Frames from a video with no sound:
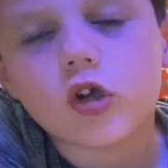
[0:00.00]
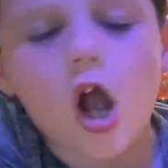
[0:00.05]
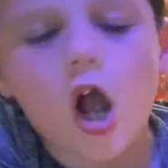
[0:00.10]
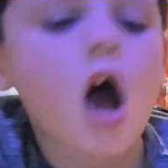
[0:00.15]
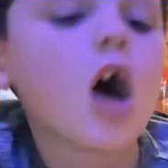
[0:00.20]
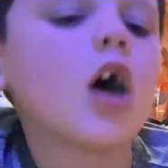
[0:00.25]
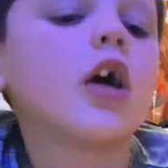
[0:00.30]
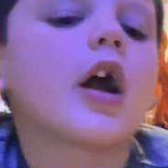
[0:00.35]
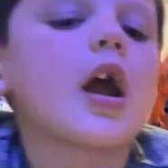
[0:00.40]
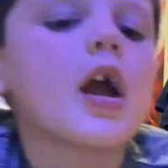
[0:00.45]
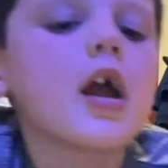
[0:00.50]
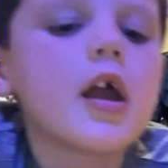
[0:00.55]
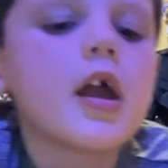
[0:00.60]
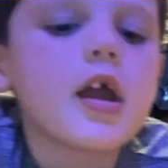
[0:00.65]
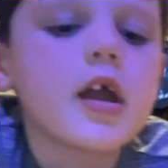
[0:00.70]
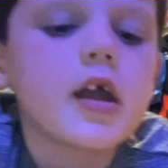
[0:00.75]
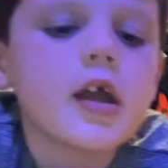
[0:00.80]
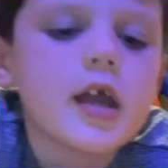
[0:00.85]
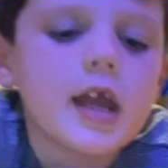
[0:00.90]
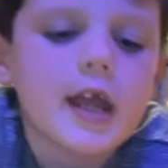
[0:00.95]
Oh,
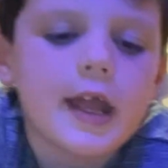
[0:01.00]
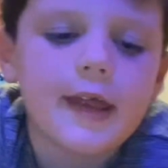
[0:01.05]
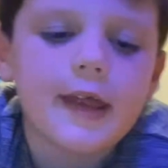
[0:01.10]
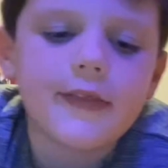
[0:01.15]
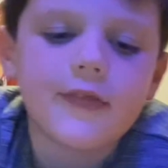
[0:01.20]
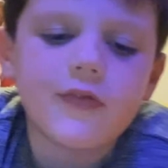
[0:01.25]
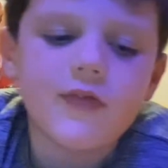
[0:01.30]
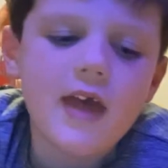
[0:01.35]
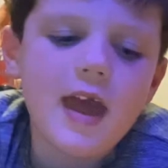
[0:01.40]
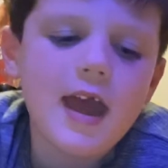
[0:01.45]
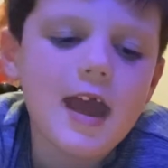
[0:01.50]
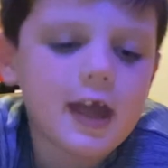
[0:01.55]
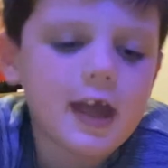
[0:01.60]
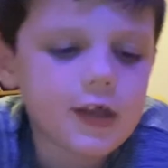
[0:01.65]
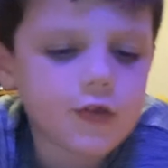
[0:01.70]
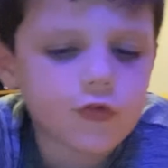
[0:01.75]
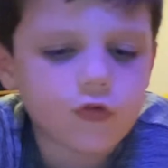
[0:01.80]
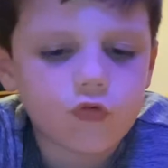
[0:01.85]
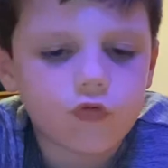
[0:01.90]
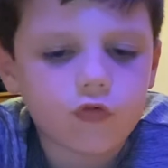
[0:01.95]
and
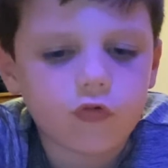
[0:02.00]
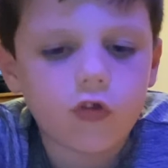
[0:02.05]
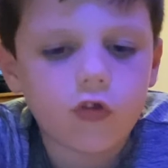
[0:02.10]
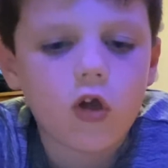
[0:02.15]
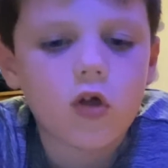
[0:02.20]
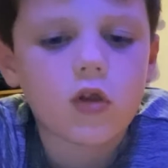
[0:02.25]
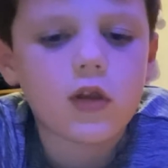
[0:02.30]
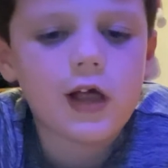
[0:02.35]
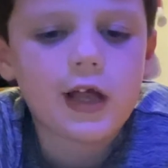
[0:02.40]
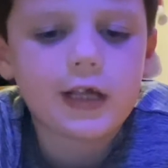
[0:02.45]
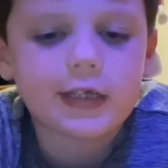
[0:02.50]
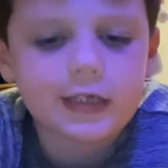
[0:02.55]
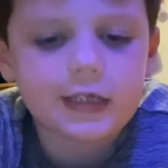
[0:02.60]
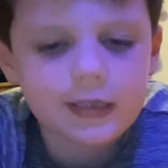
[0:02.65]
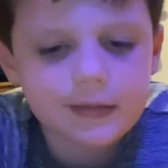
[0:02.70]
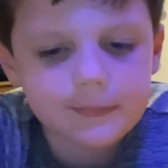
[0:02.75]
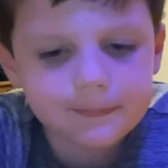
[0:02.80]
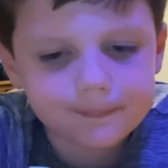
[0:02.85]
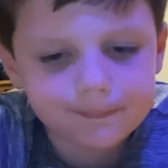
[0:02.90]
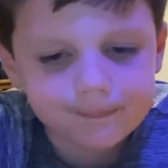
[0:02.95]
then, so like,
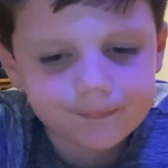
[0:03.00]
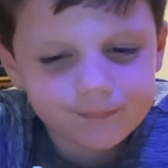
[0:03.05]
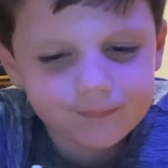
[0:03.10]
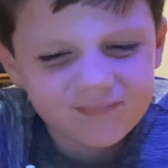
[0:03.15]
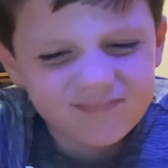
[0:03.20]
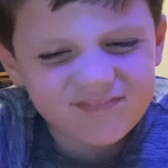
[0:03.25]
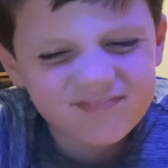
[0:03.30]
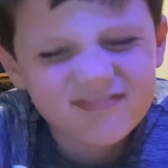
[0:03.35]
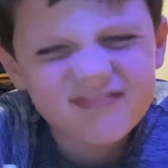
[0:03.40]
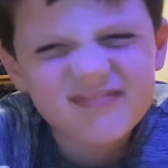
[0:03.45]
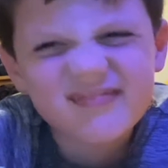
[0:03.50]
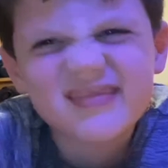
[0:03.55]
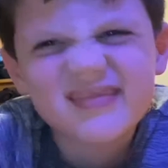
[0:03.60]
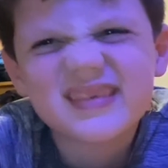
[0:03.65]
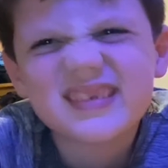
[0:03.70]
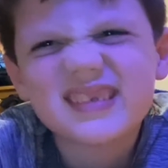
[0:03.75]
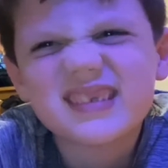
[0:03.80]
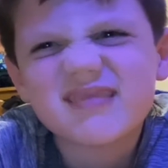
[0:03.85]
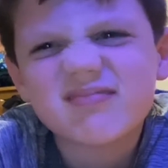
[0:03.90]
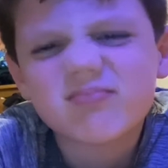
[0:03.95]

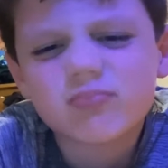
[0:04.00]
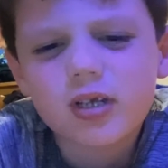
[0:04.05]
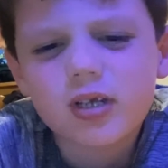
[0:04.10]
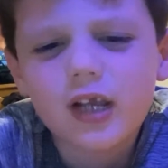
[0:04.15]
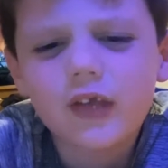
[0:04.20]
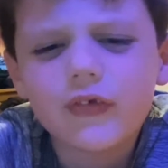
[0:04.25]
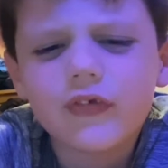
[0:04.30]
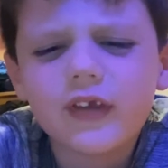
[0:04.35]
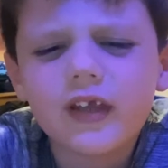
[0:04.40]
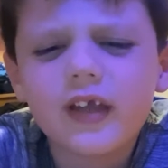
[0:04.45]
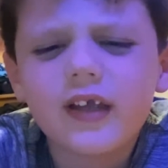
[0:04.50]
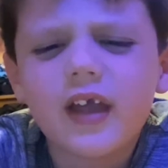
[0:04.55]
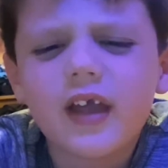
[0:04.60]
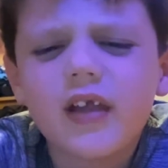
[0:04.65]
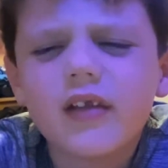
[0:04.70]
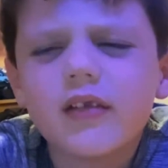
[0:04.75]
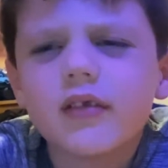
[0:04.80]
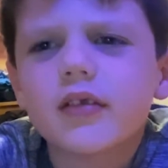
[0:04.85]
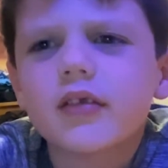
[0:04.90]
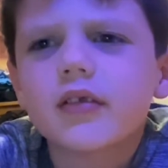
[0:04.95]
what did I say
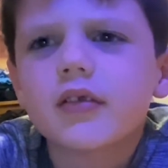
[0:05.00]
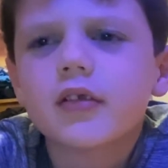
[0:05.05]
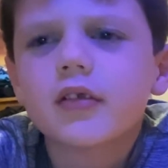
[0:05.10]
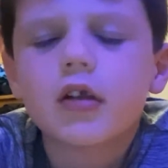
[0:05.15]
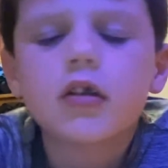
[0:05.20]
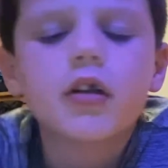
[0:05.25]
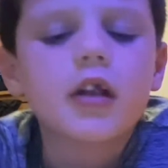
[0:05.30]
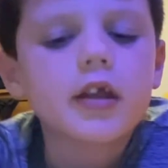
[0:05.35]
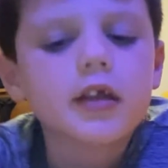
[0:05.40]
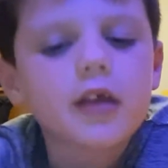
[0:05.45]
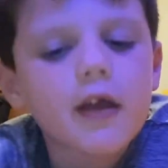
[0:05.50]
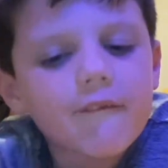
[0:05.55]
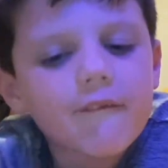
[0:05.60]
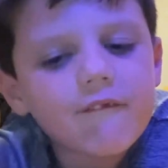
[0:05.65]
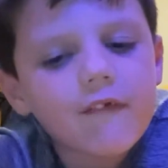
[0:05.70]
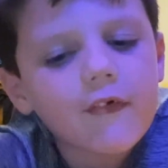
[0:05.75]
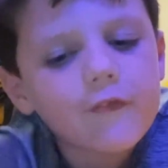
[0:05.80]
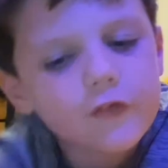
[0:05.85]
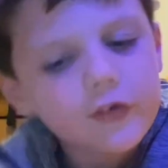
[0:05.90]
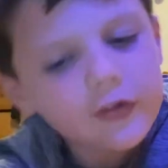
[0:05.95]
again? Okay, yeah,
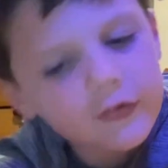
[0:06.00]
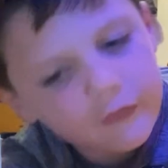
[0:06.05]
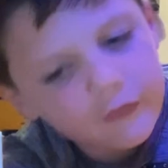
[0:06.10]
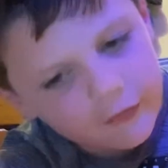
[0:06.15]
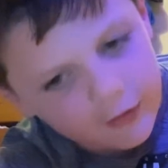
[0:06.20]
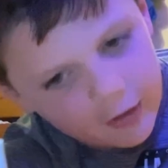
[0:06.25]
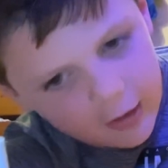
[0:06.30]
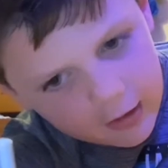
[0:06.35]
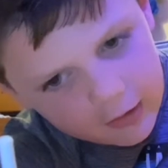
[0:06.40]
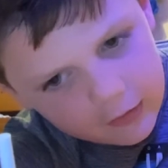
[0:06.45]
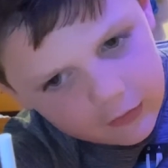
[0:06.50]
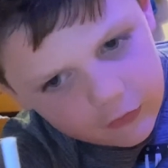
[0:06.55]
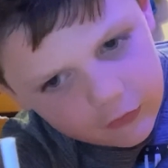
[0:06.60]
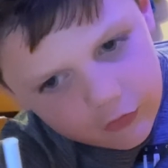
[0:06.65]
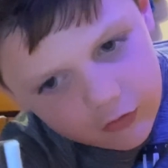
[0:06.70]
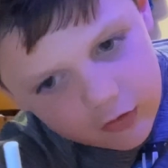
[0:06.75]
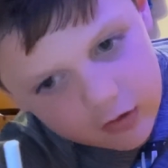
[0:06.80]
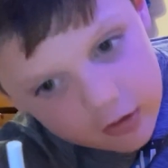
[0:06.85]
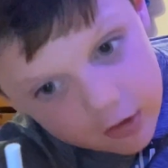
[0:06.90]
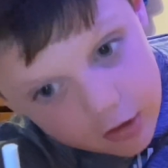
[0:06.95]

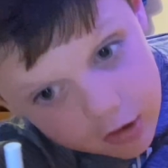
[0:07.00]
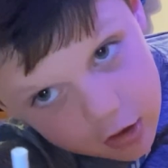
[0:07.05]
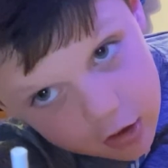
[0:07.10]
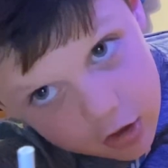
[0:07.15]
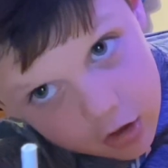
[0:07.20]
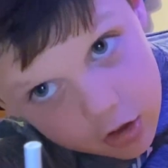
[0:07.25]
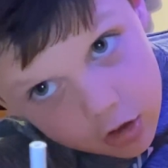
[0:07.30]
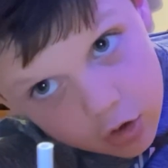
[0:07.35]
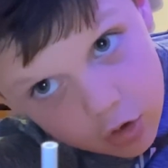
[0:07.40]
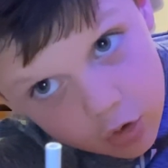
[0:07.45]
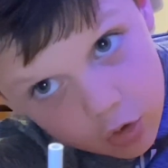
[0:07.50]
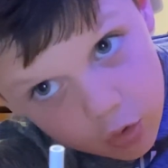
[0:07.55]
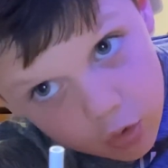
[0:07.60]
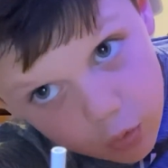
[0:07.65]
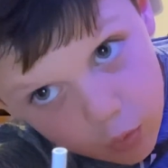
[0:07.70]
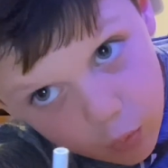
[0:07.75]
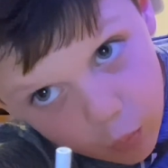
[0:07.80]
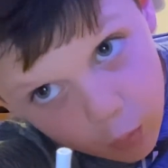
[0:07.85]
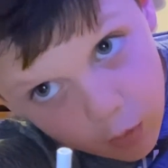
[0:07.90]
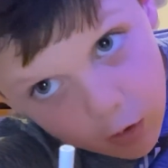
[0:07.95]
56
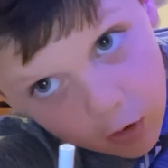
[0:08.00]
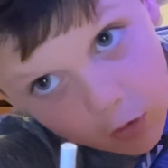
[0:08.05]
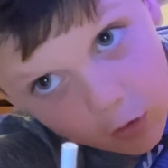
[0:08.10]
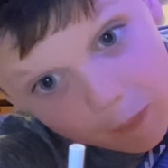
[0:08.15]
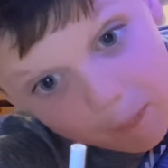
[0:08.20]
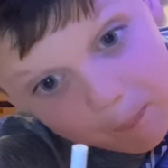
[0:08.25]
will